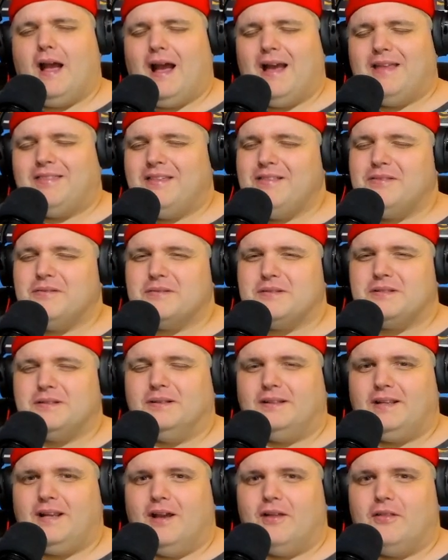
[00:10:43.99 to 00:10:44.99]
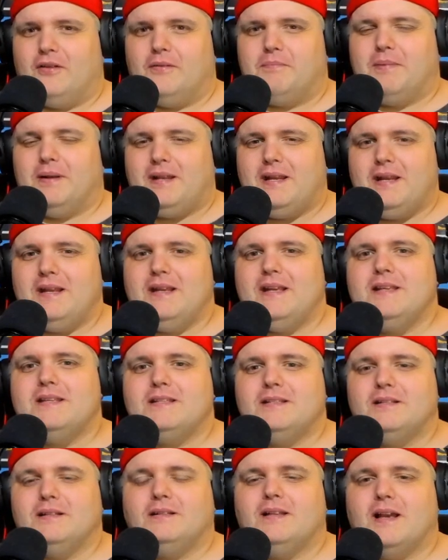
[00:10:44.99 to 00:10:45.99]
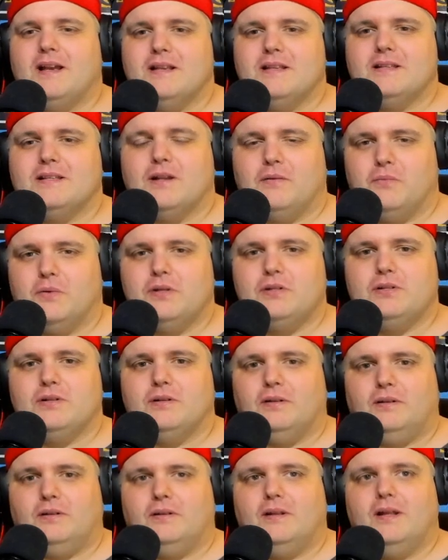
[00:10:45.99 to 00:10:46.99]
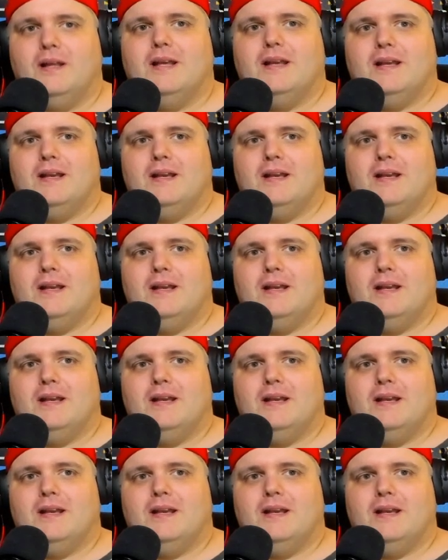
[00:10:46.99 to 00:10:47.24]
I think they're still together but he he still does original